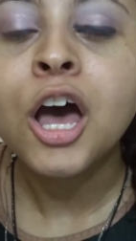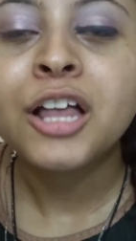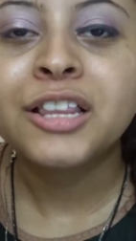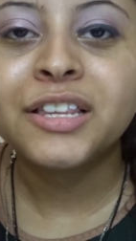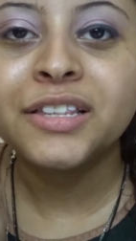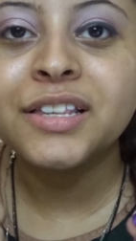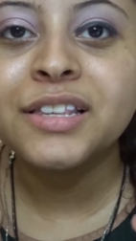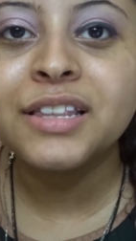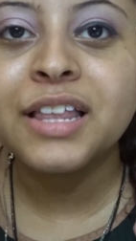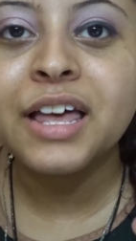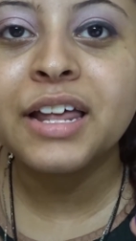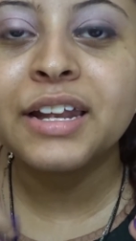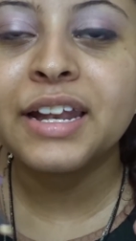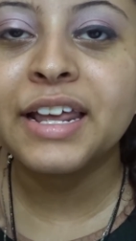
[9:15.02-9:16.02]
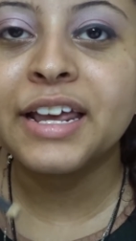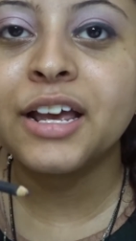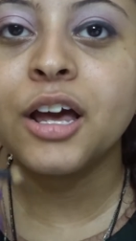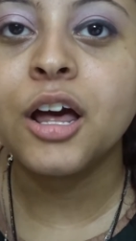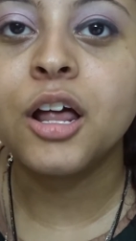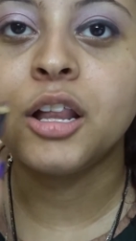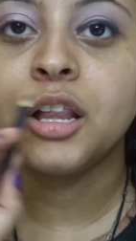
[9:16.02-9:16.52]
this is not like
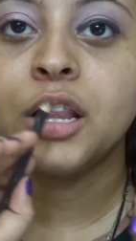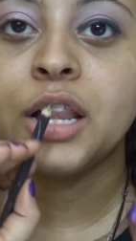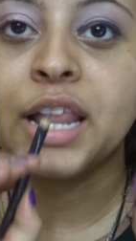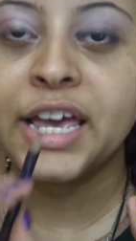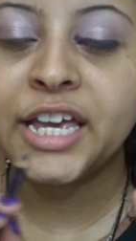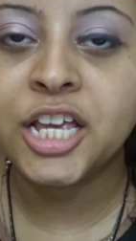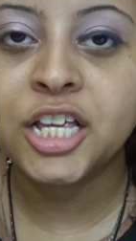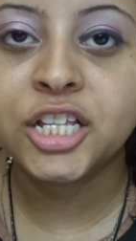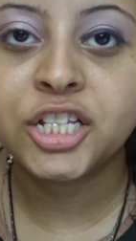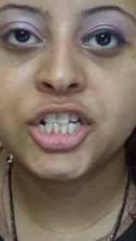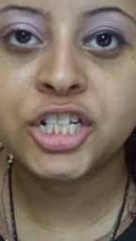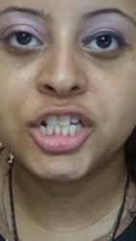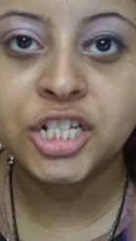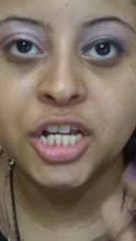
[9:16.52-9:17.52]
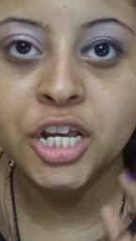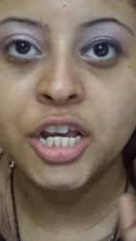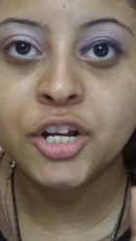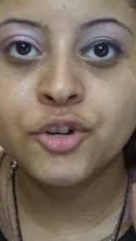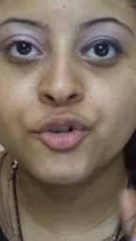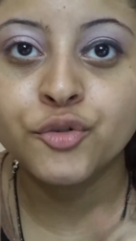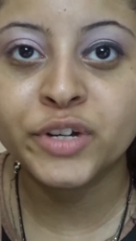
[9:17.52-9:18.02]
a light
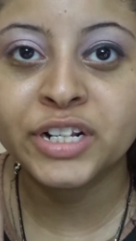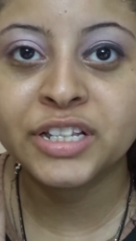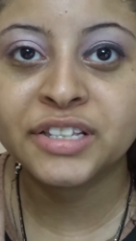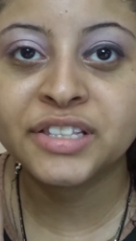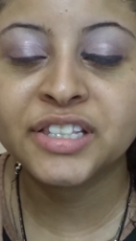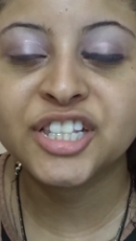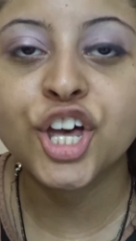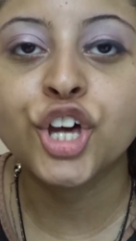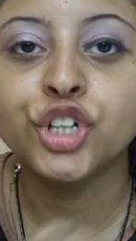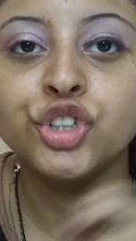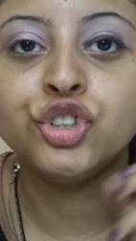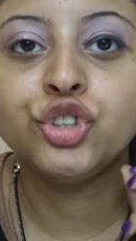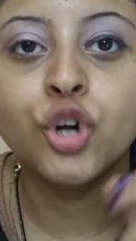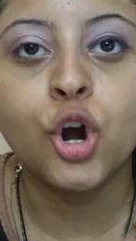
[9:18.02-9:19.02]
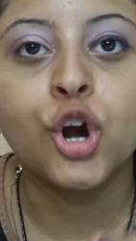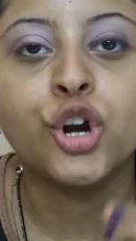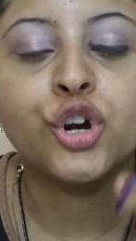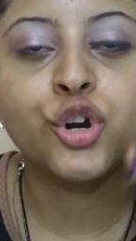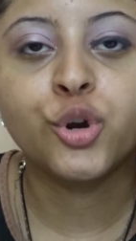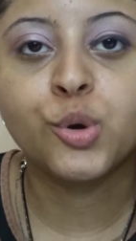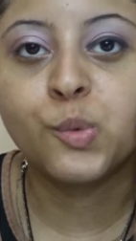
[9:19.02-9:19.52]
shade gray, this is a dark
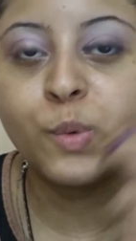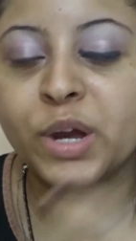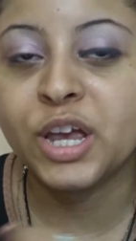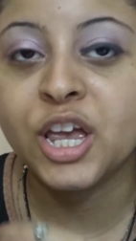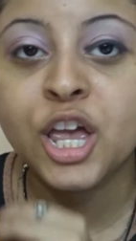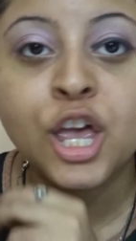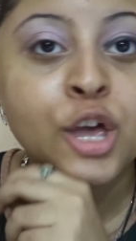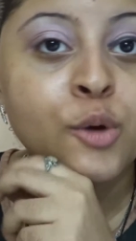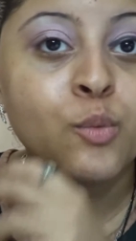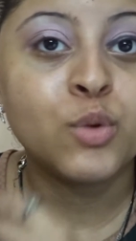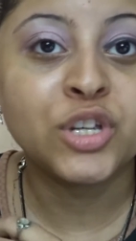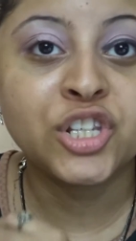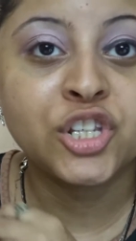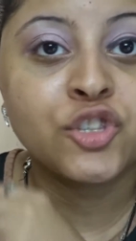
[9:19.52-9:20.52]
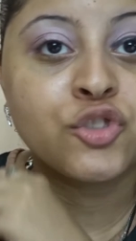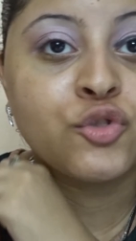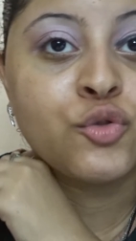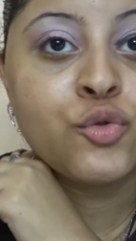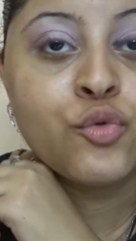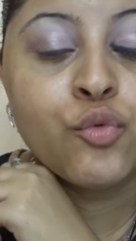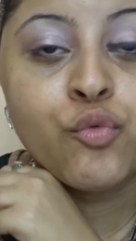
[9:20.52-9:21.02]
gray, which is
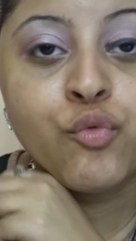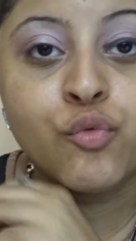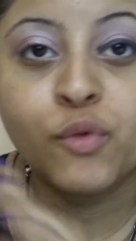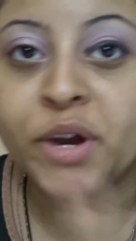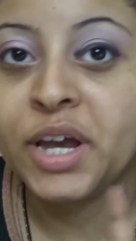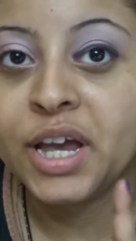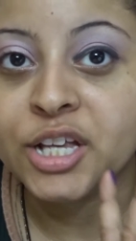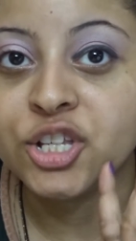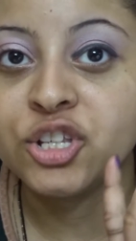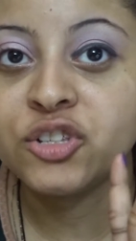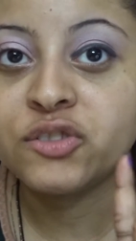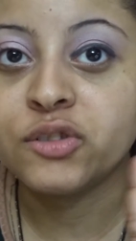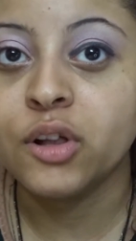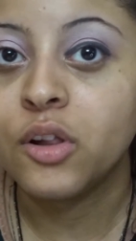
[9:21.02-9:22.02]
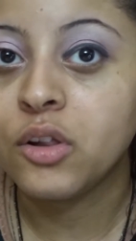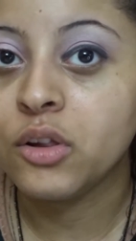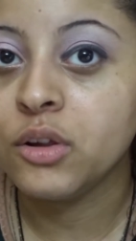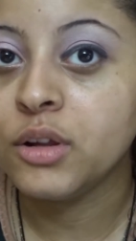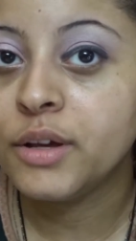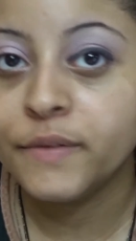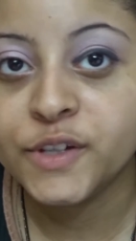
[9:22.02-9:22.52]
great. I just
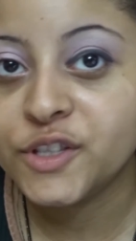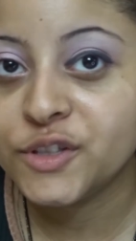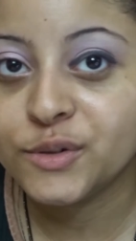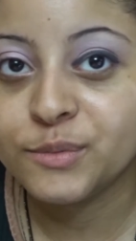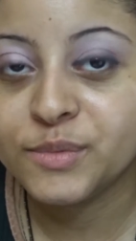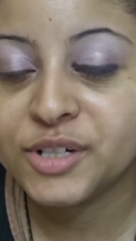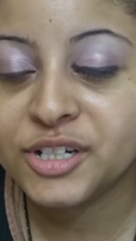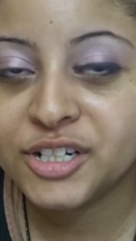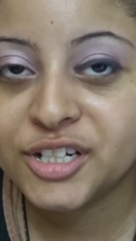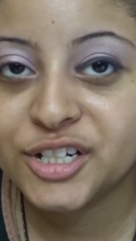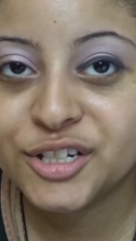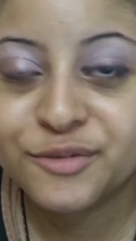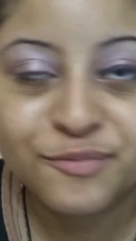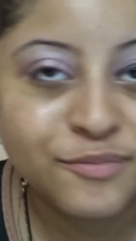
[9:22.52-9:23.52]
love it so much.